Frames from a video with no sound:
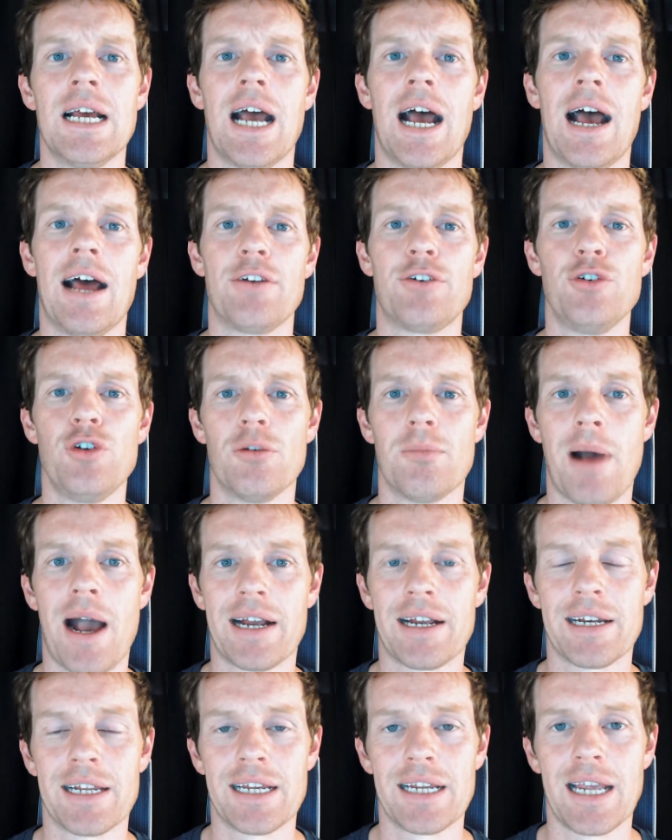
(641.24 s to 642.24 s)
to your
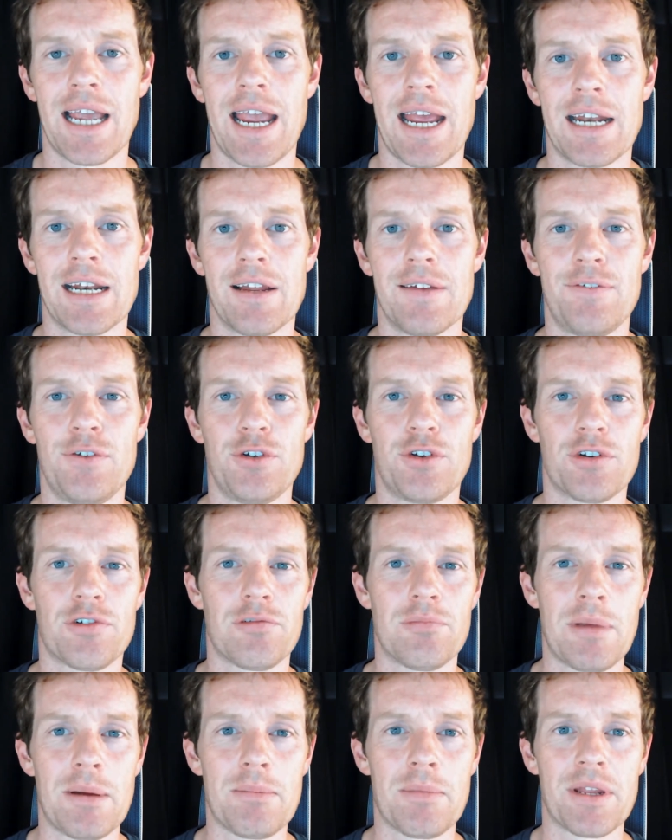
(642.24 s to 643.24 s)
marketing. And if you just
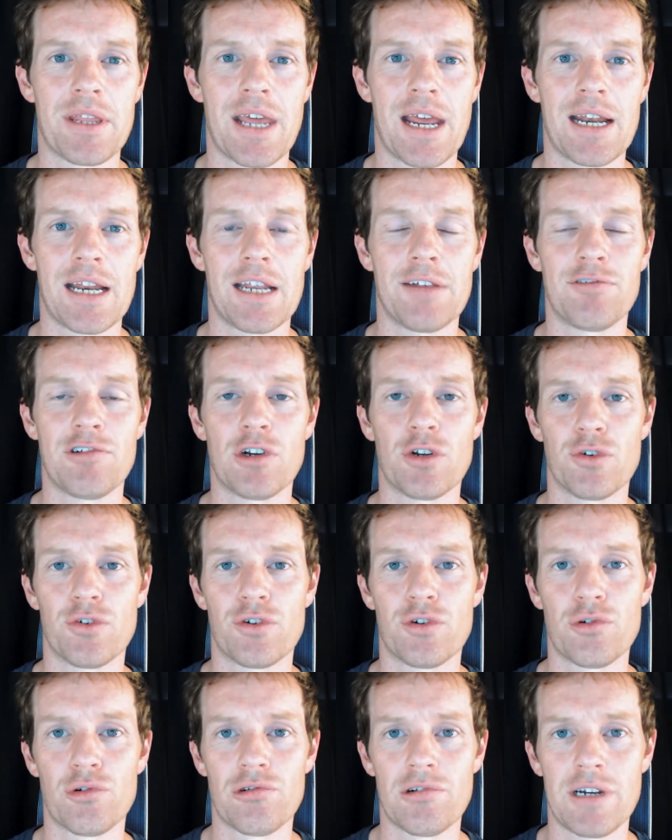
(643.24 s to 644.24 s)
remember that every good
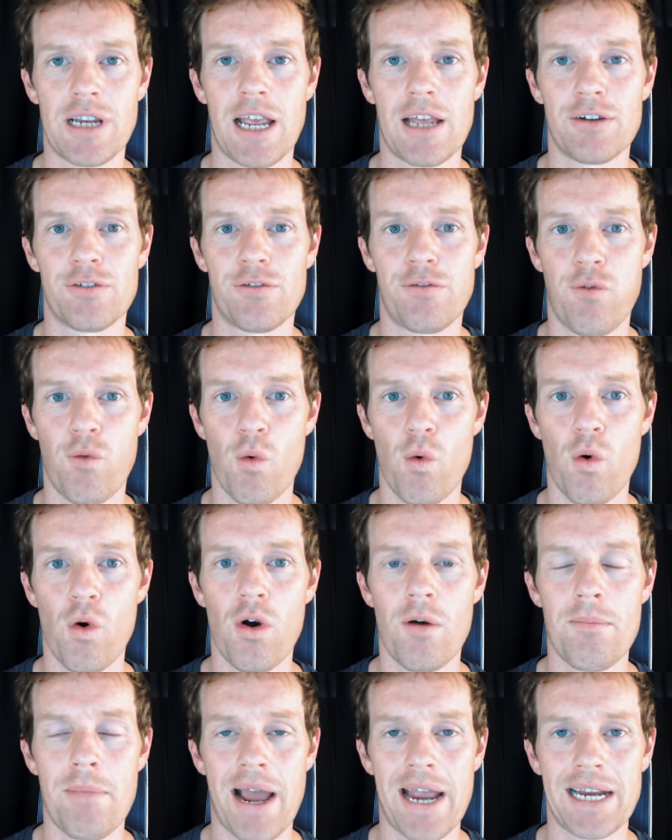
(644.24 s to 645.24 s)
story has
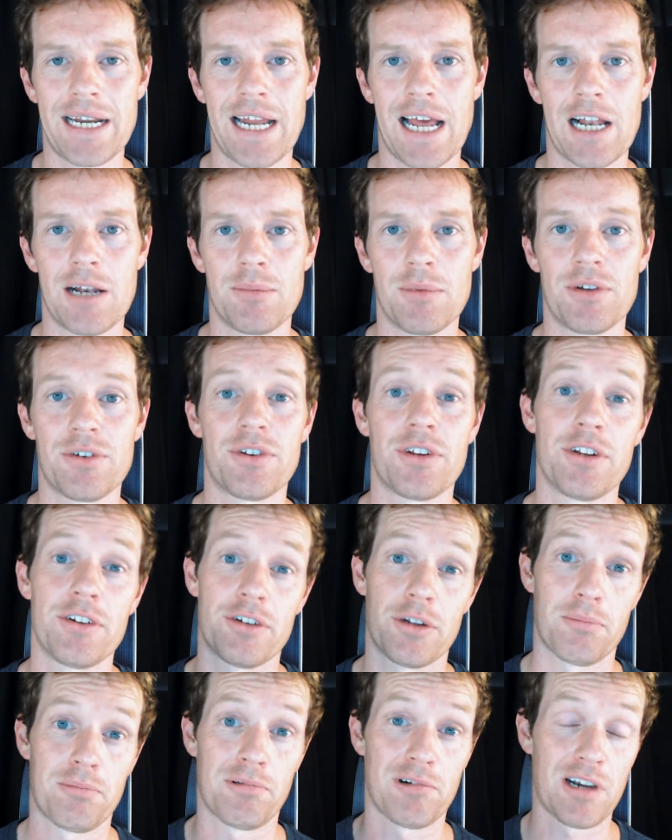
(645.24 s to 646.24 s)
4 main elements.
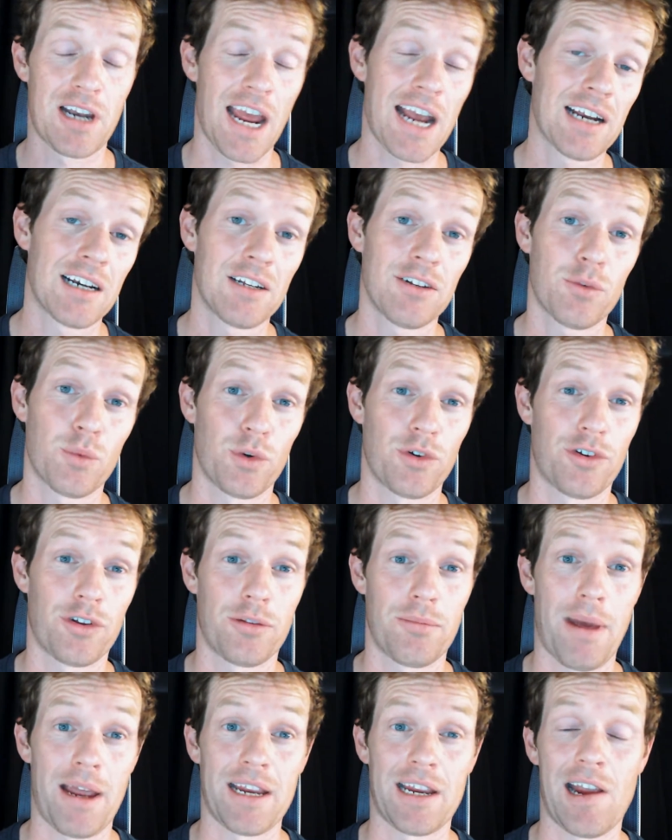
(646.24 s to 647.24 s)
There's the protagonist, which is the
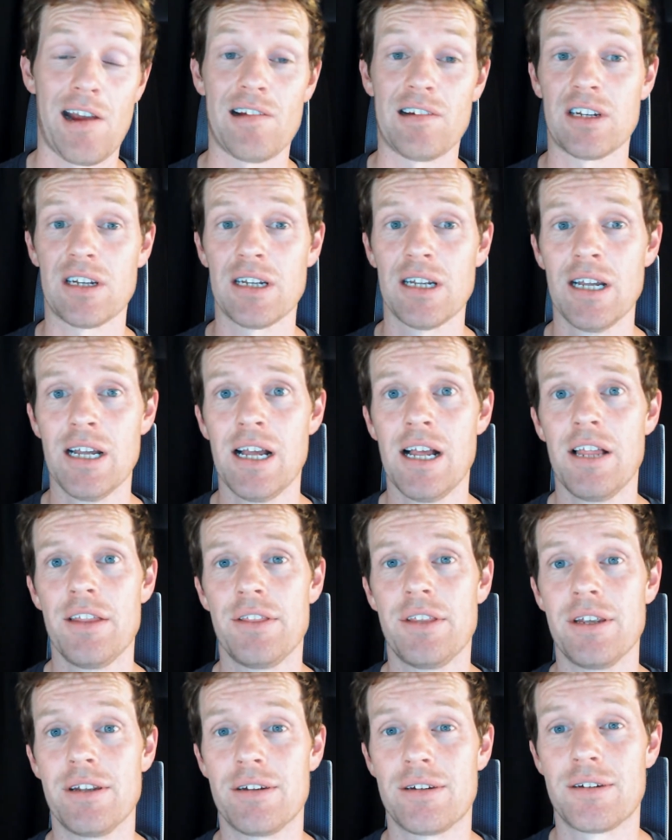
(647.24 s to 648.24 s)
main character.
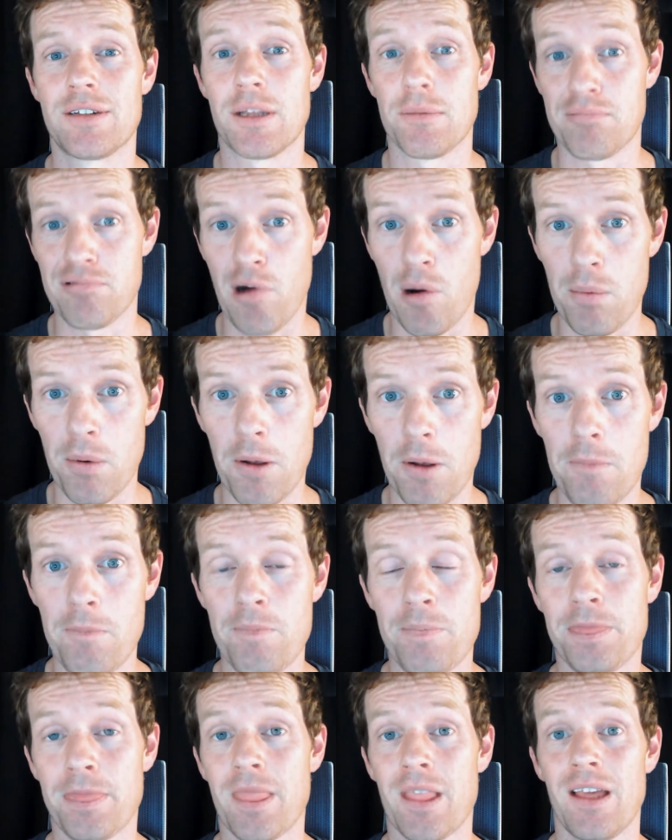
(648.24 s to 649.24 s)
There's the
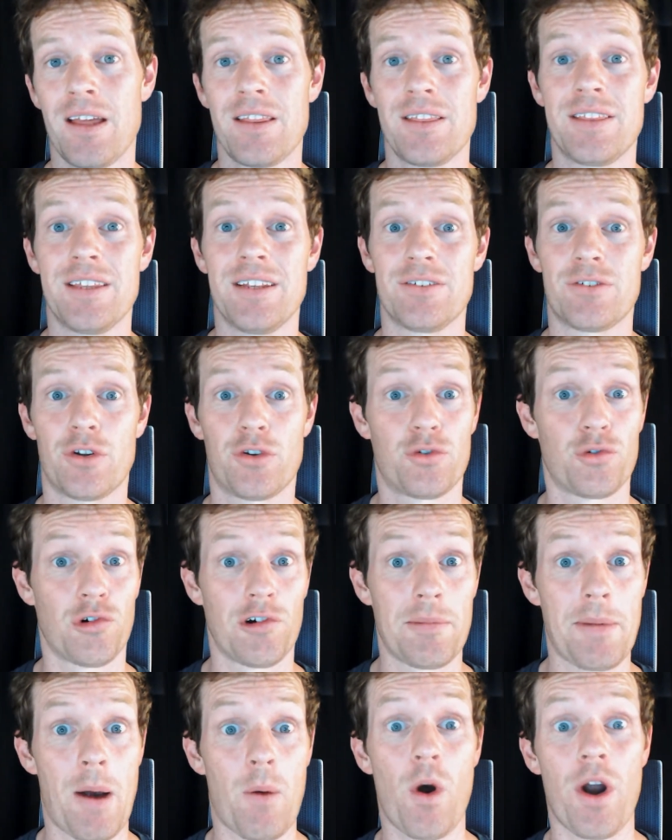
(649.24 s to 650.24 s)
problem. There's the story
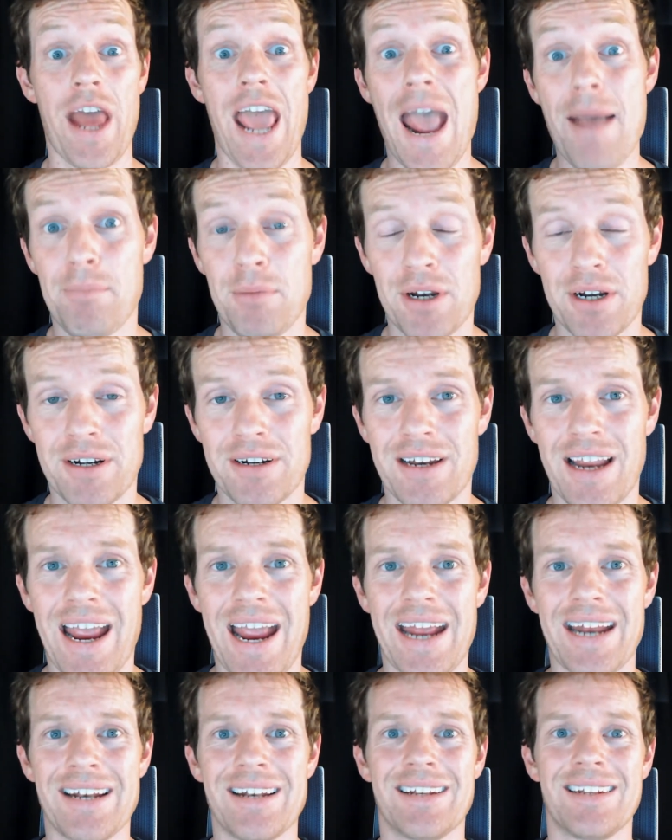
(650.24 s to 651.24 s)
about what happened,
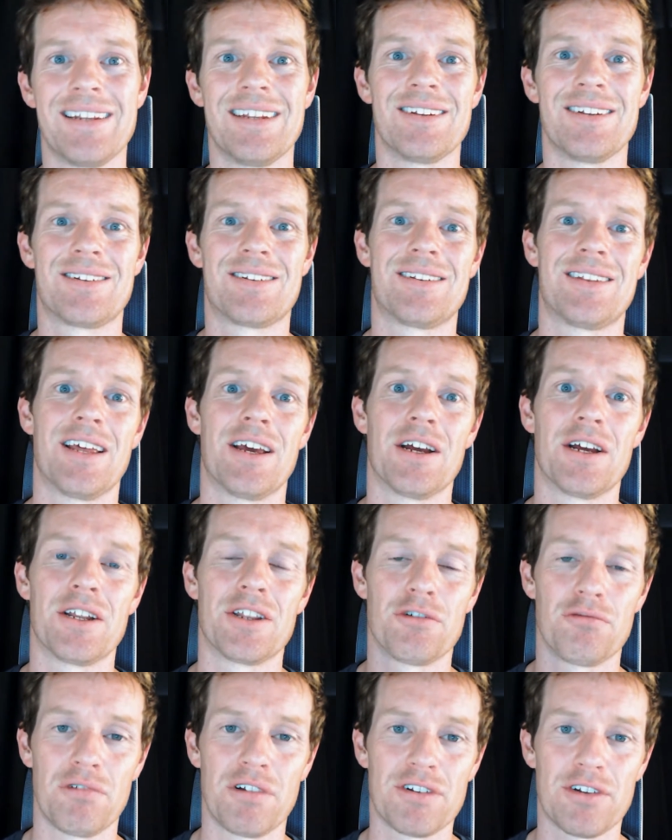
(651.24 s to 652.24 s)
and there's
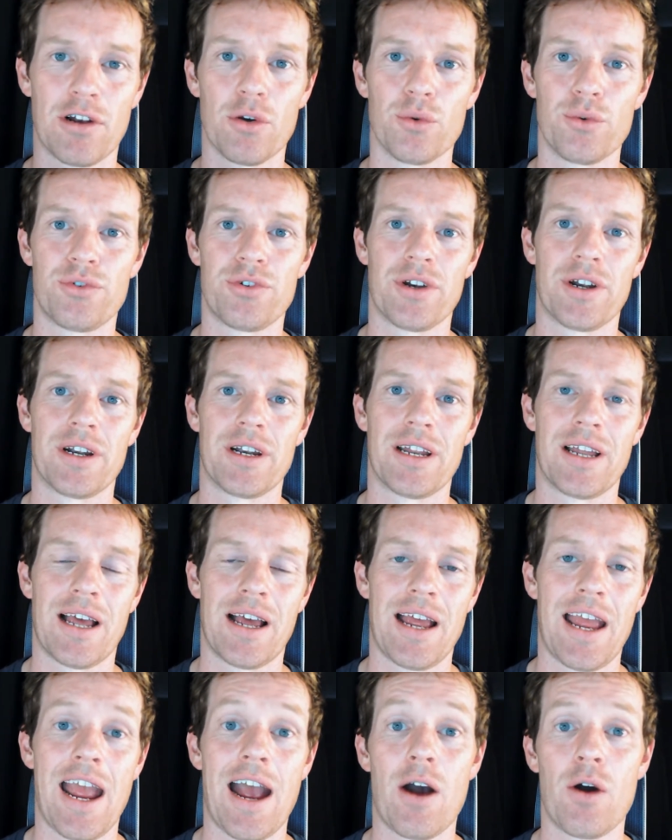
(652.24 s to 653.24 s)
the resolution,
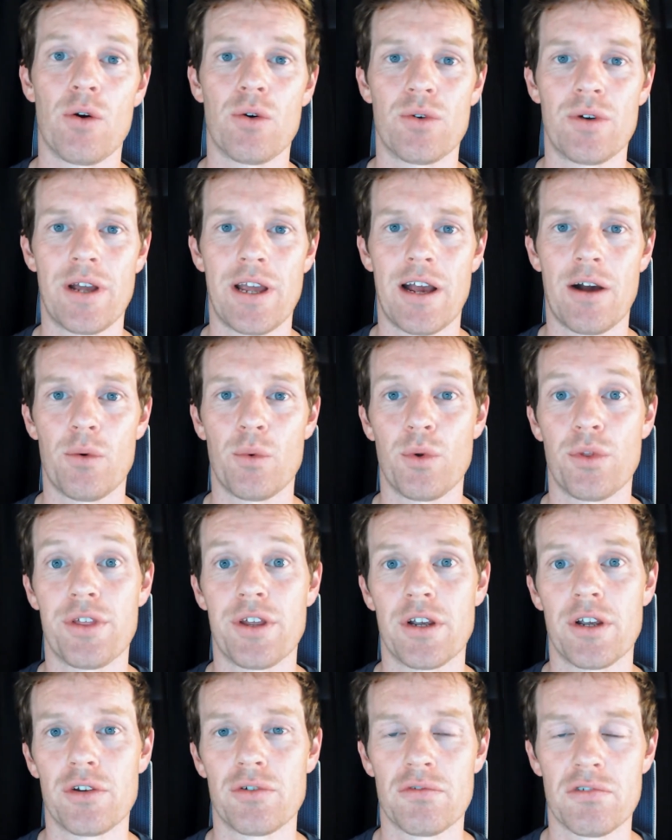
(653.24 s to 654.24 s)
how were
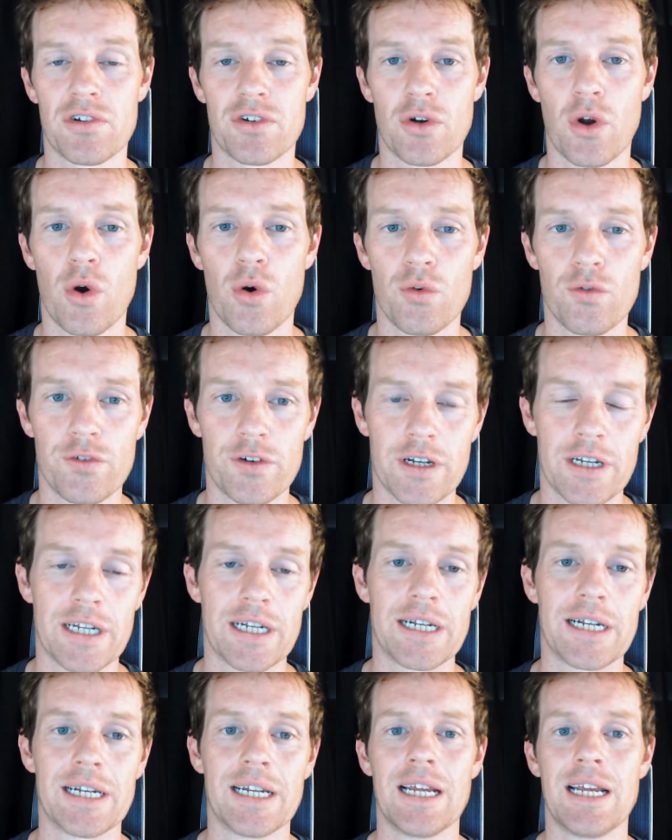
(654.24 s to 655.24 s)
things resolved
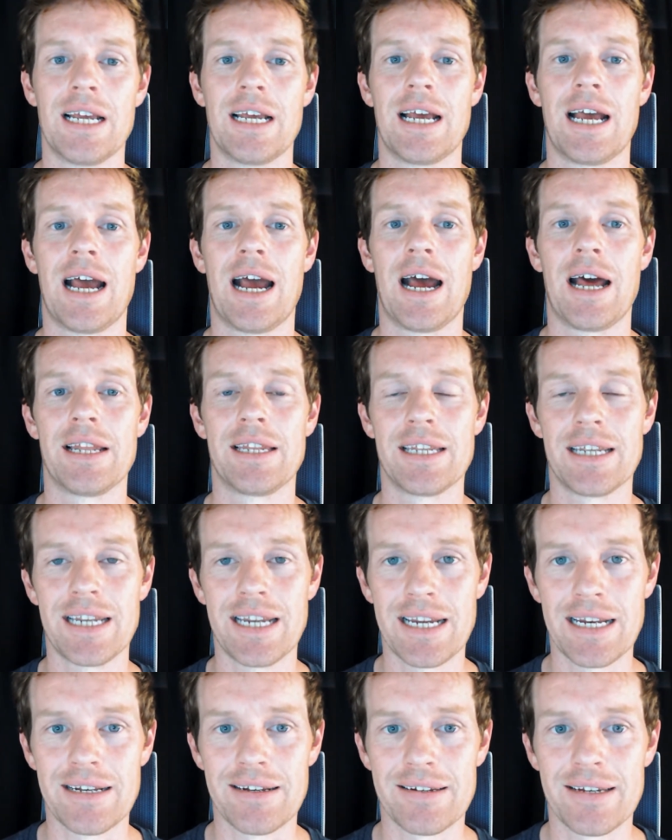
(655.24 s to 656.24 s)
in the
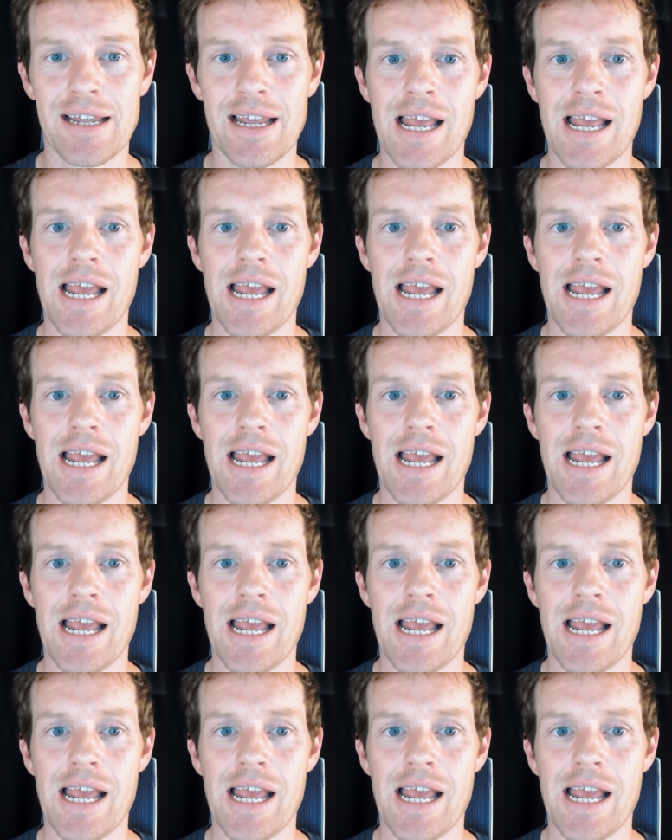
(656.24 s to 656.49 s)
end.